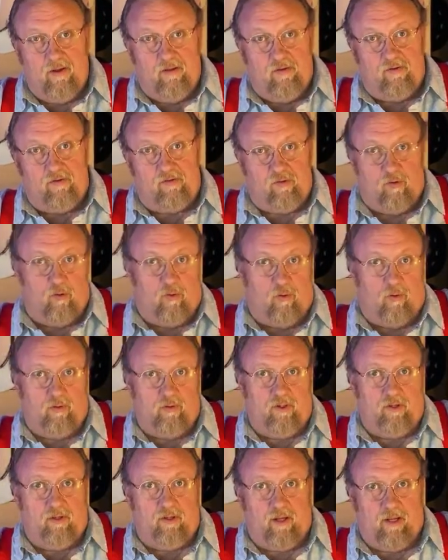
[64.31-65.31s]
sold
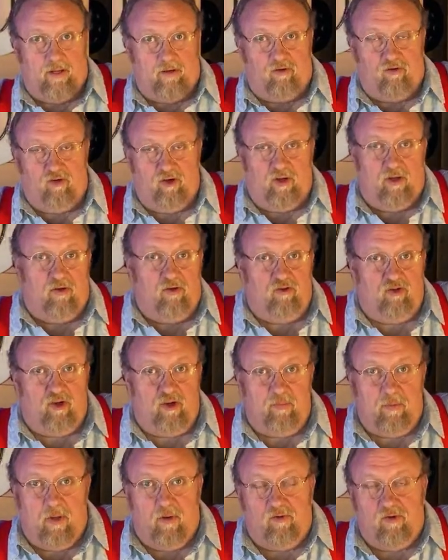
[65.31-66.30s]
at G and G
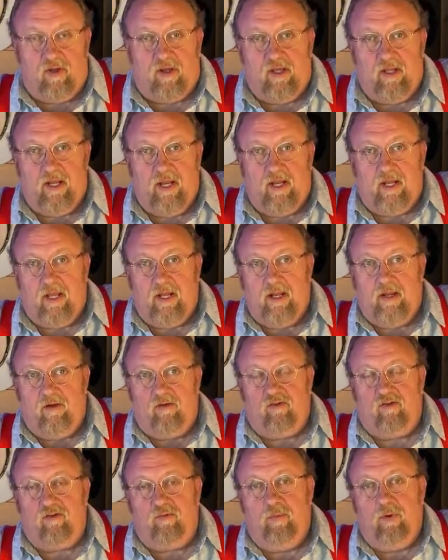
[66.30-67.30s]
Music in Antigonish,